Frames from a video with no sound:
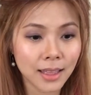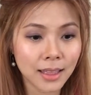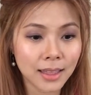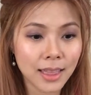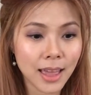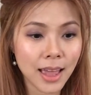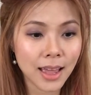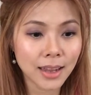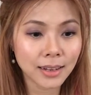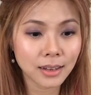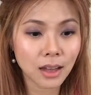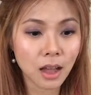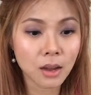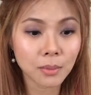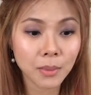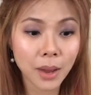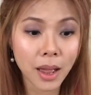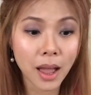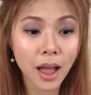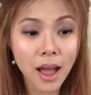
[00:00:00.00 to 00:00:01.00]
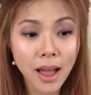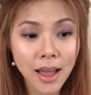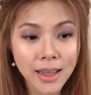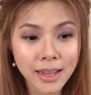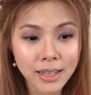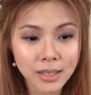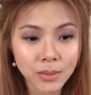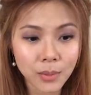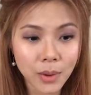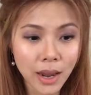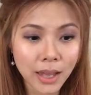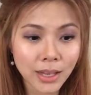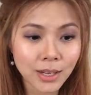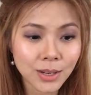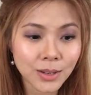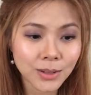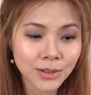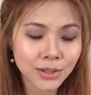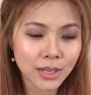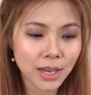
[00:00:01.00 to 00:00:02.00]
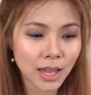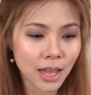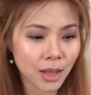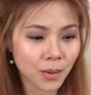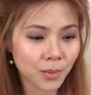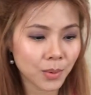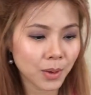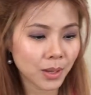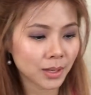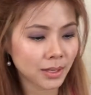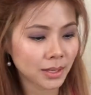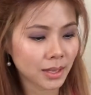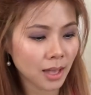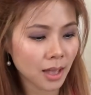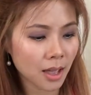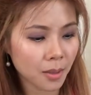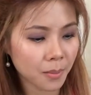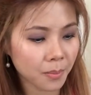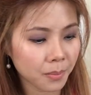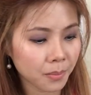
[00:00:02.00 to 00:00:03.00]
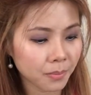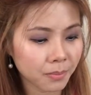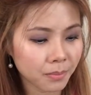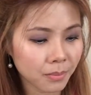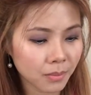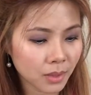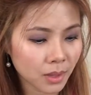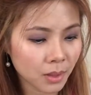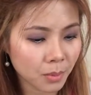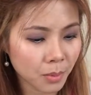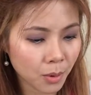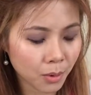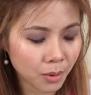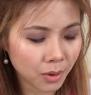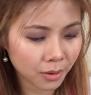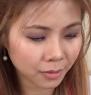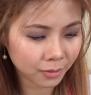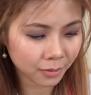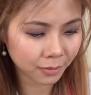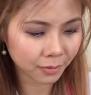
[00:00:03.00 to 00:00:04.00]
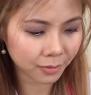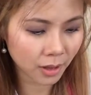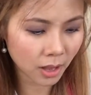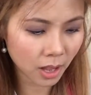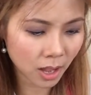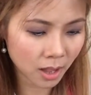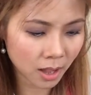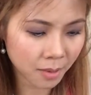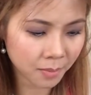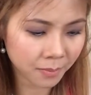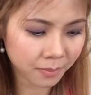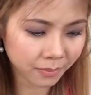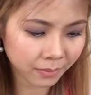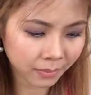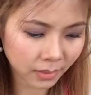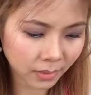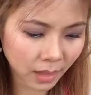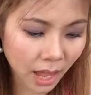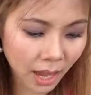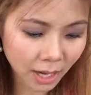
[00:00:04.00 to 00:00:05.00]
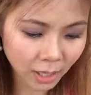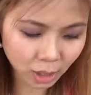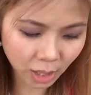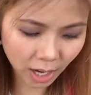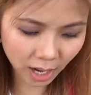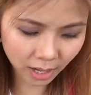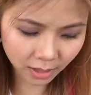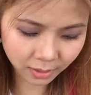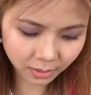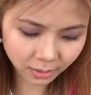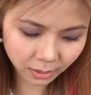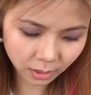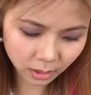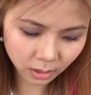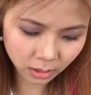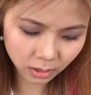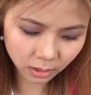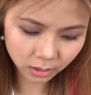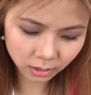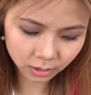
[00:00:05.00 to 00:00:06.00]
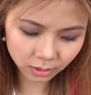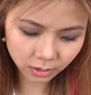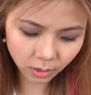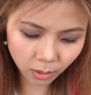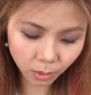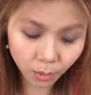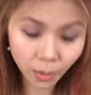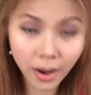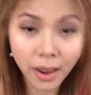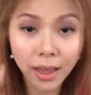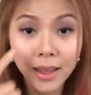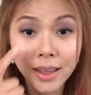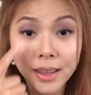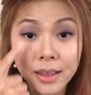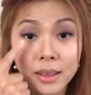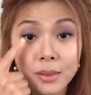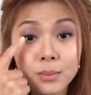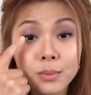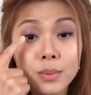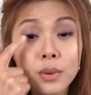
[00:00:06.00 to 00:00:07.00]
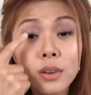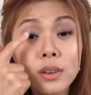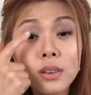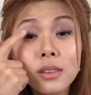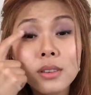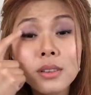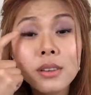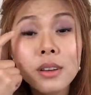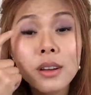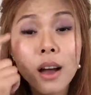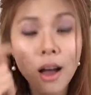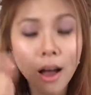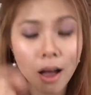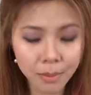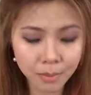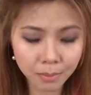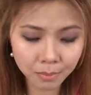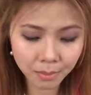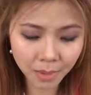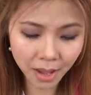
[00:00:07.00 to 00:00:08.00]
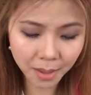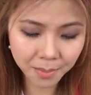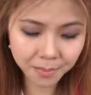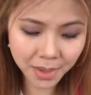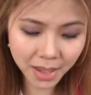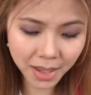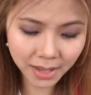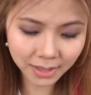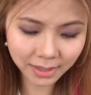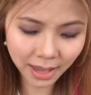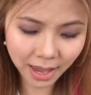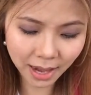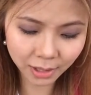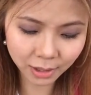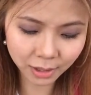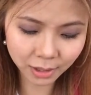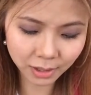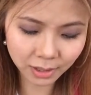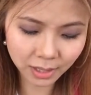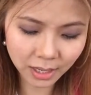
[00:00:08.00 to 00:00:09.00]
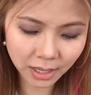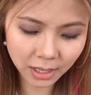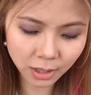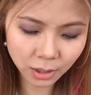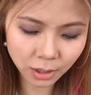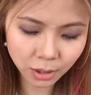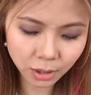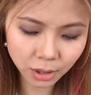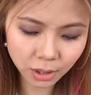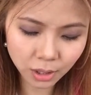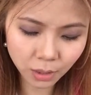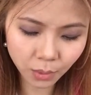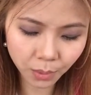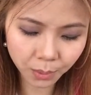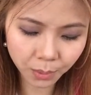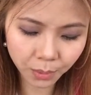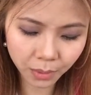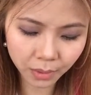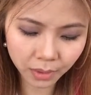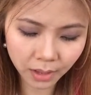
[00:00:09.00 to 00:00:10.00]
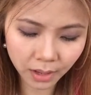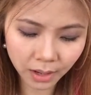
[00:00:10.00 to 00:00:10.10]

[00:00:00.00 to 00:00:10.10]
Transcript: then on my eyes, what I used today was the Motive eyeshadow. So what I put on my base, actually, usually you would put the